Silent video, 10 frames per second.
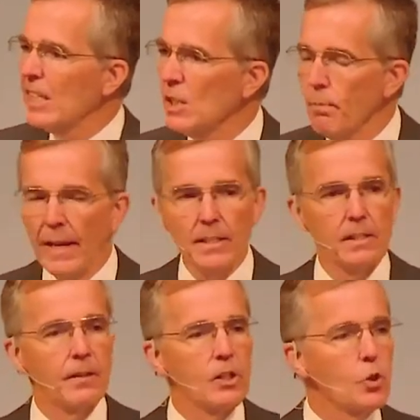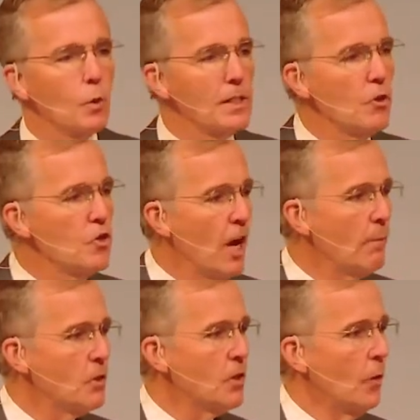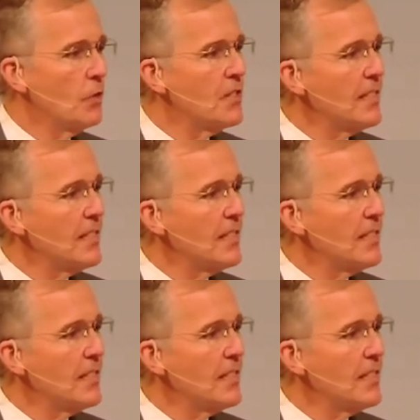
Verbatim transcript: expensive, exquisite gemstones